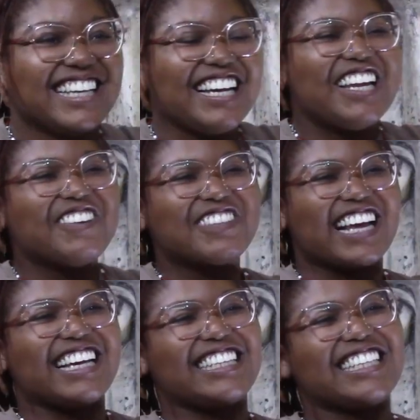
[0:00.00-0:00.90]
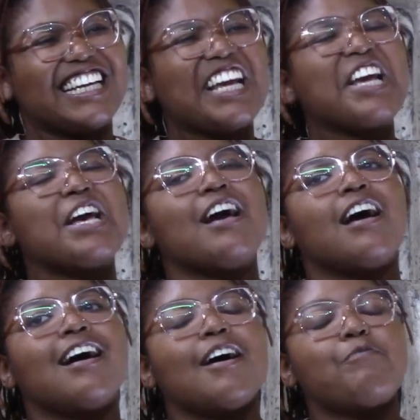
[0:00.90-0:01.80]
I love that.
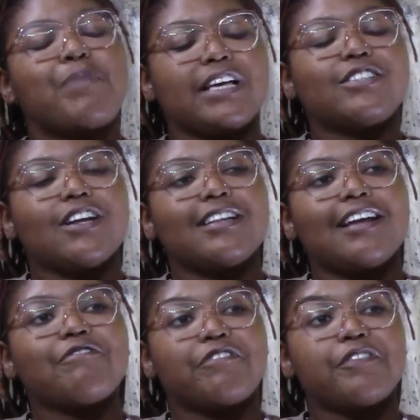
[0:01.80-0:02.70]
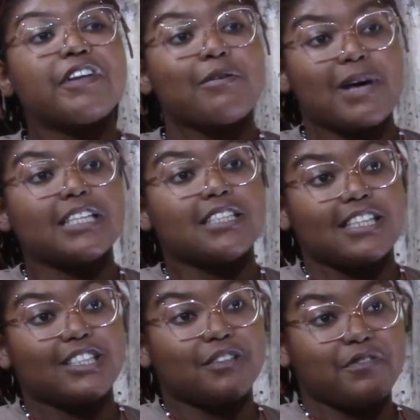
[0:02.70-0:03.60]
Based on that vivid
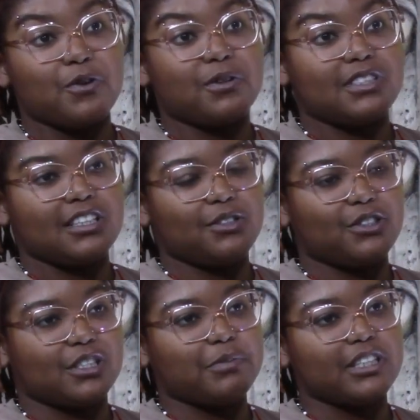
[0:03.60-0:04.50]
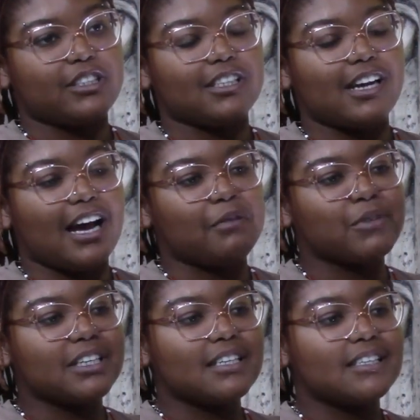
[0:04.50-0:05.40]
imagination of yours that you just mentioned, I'm
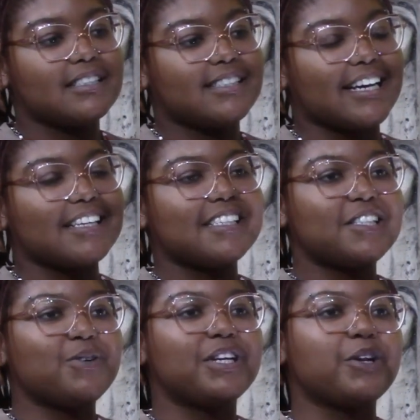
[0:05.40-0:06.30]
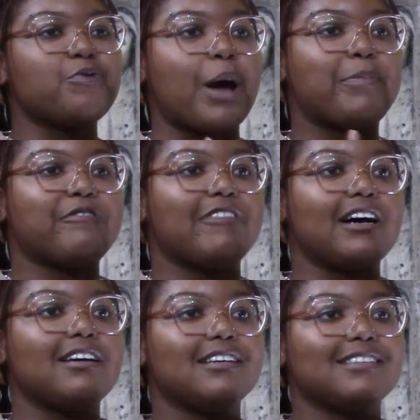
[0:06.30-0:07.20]
going to take us into a little rapid fire.